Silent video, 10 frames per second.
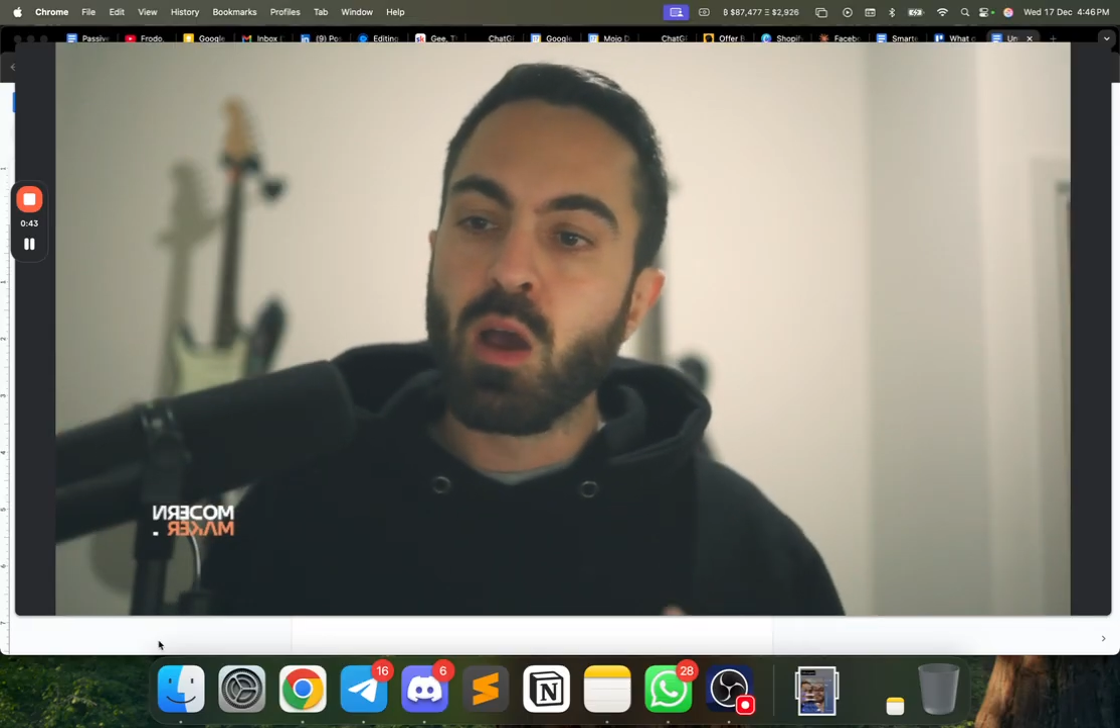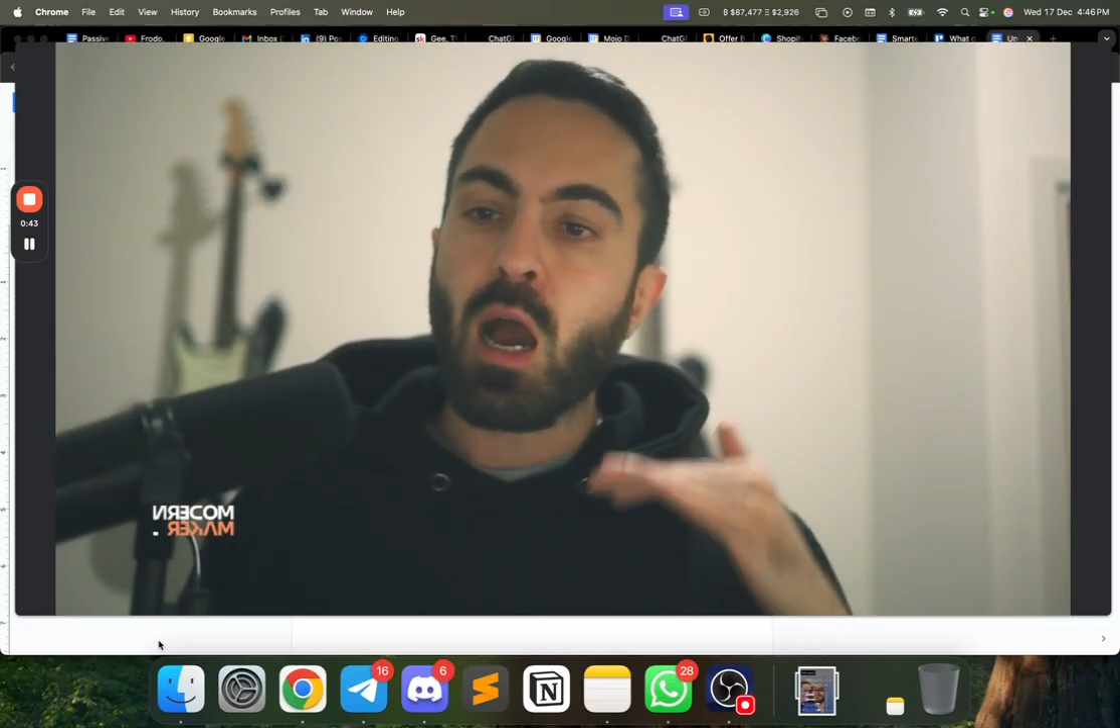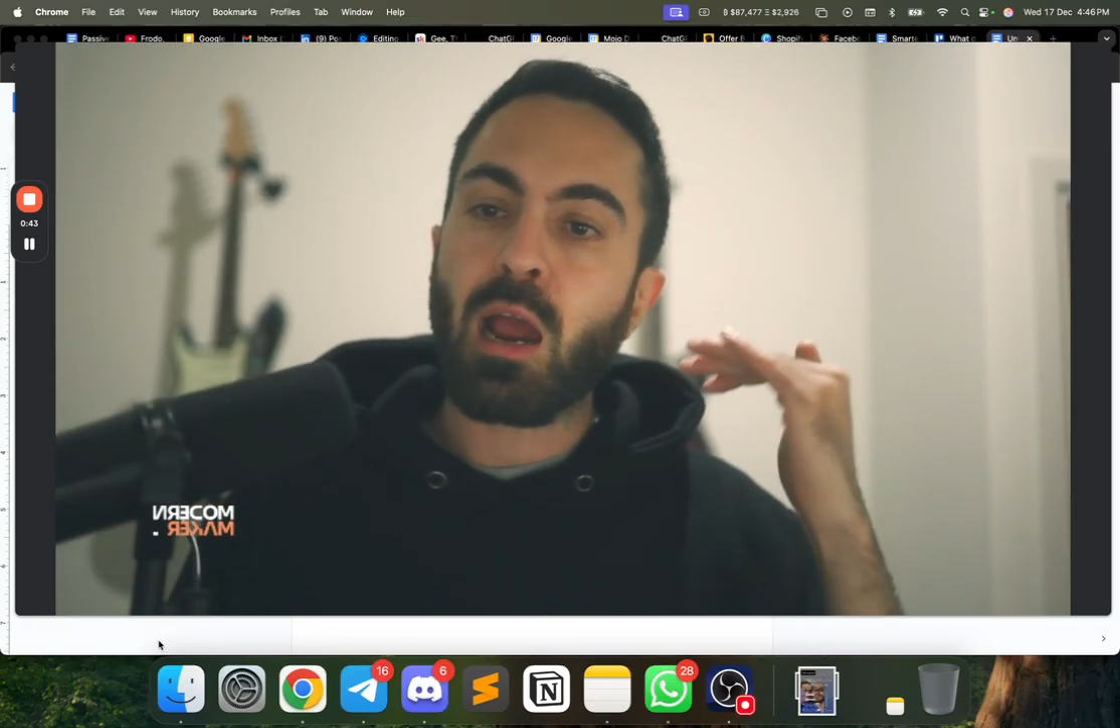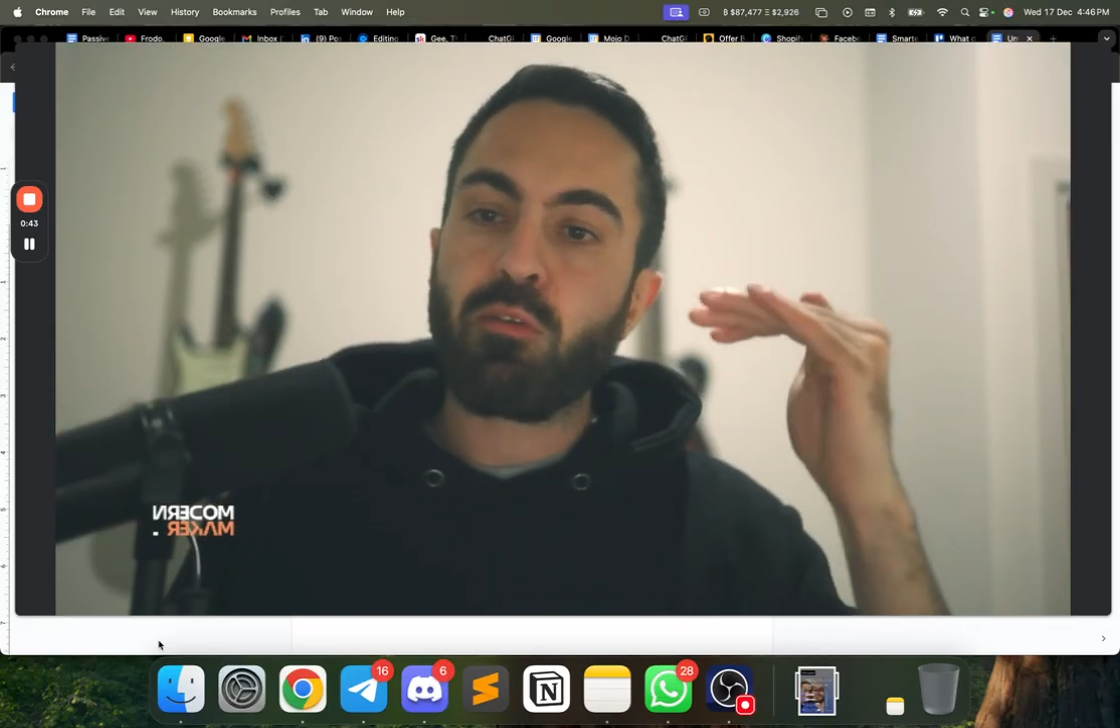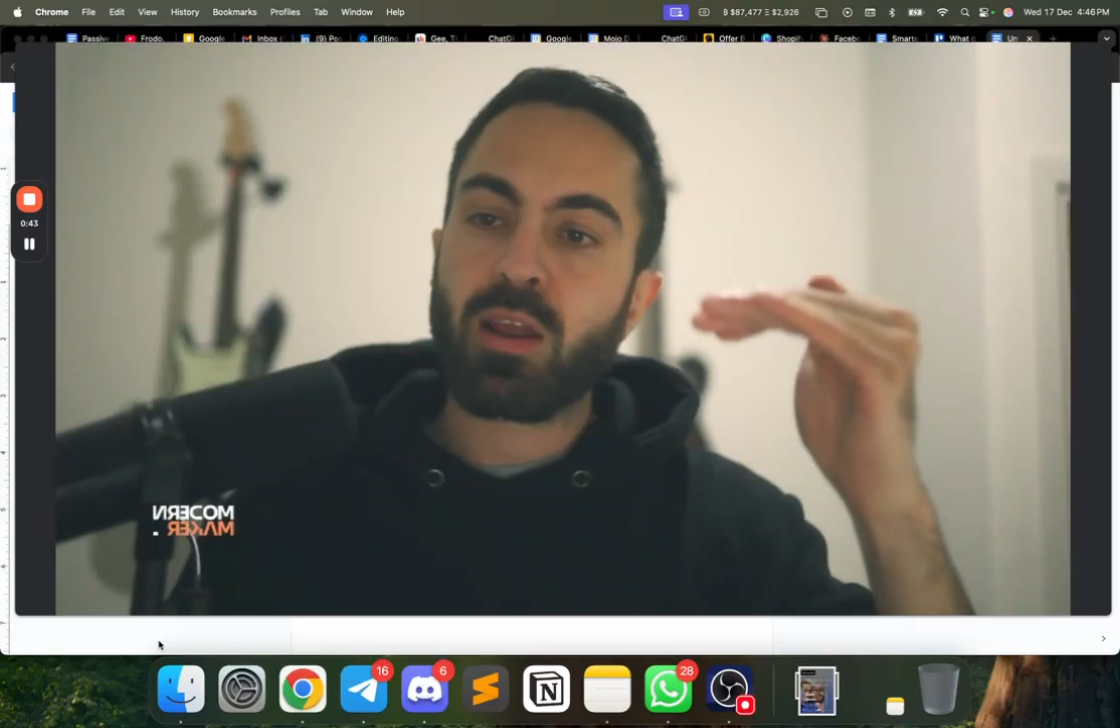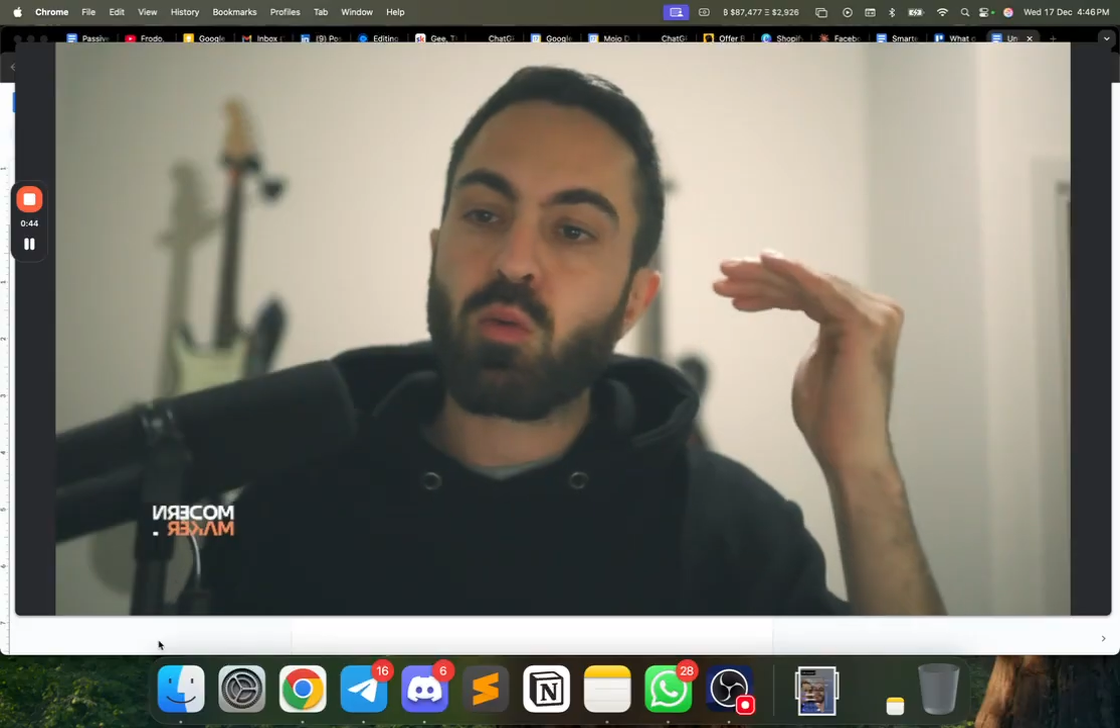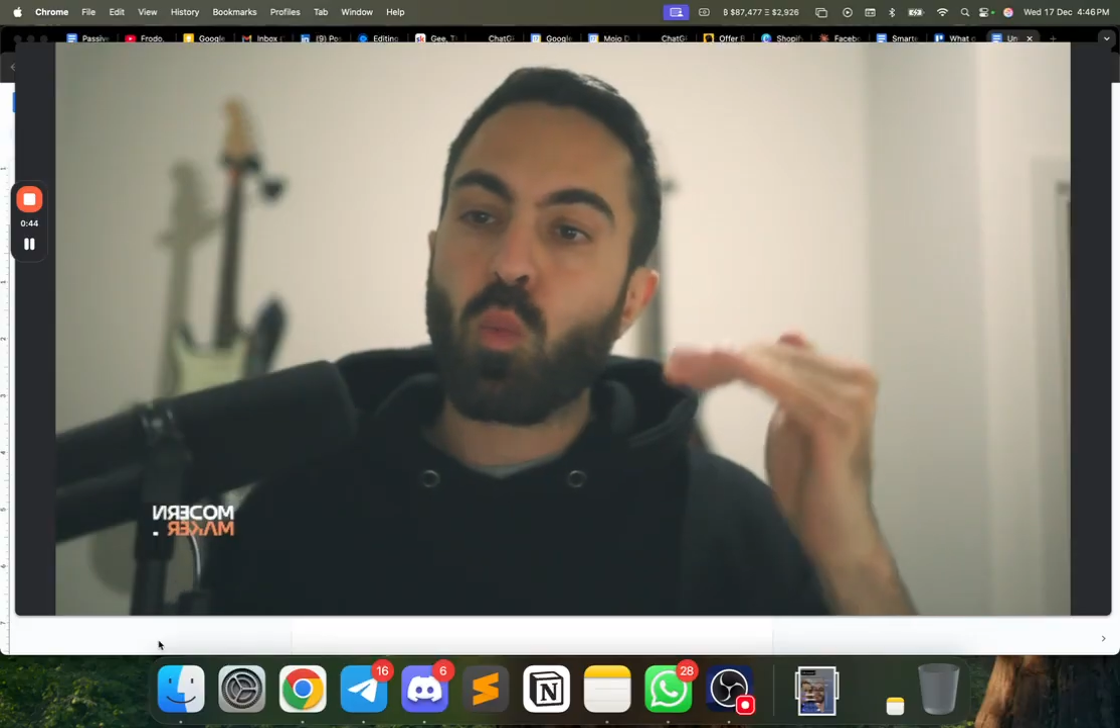I write